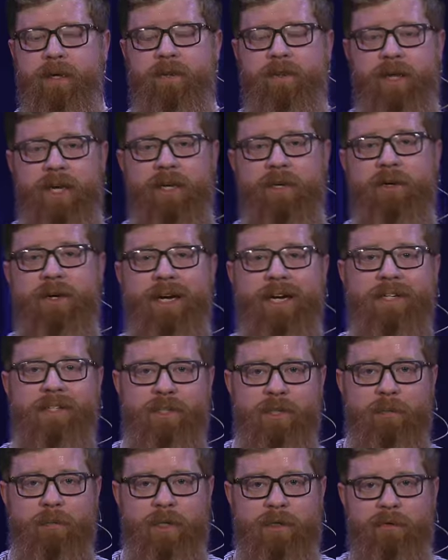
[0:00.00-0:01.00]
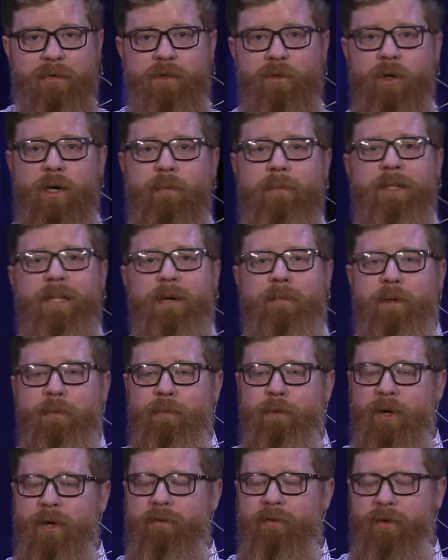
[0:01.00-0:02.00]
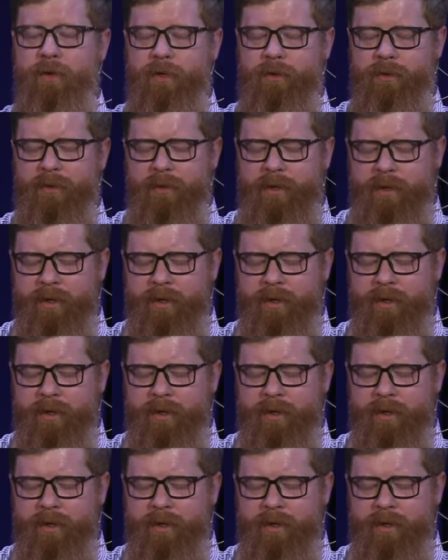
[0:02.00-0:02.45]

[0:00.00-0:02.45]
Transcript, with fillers: Thank you guys so much for joining me. Let me pray for you.